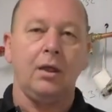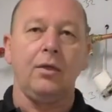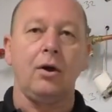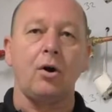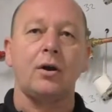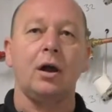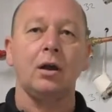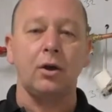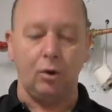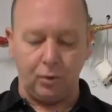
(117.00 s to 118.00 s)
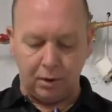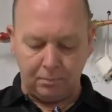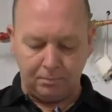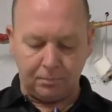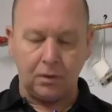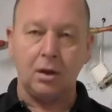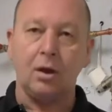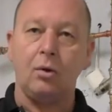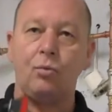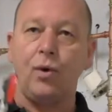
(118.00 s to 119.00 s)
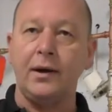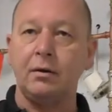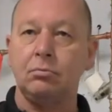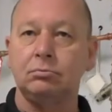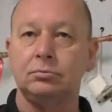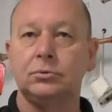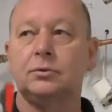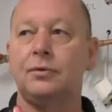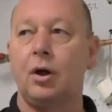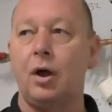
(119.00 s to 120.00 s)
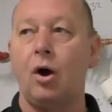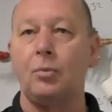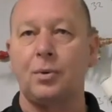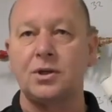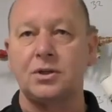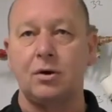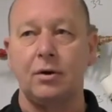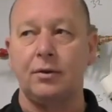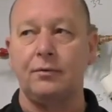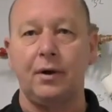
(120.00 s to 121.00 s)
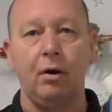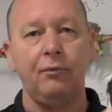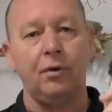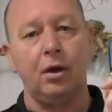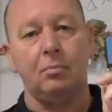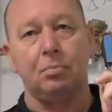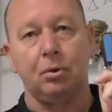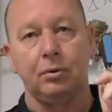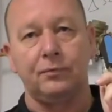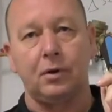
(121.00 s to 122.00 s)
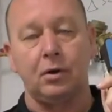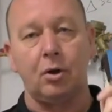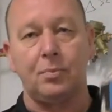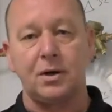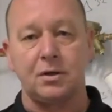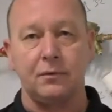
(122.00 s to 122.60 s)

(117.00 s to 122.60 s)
They are colour coded, red for the high pressure side of the valve and blue for the low pressure